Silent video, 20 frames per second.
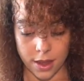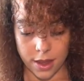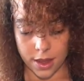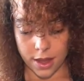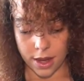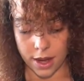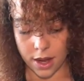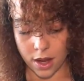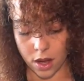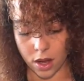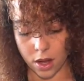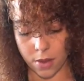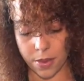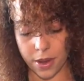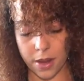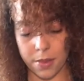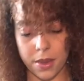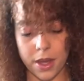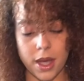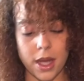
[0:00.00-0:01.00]
There are
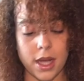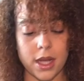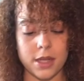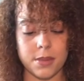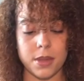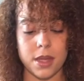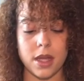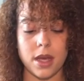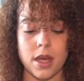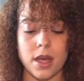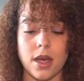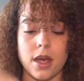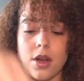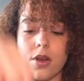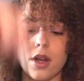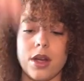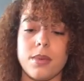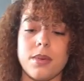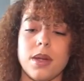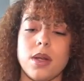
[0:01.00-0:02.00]
baby hairs, but they're
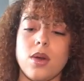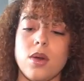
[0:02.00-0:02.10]
incredibly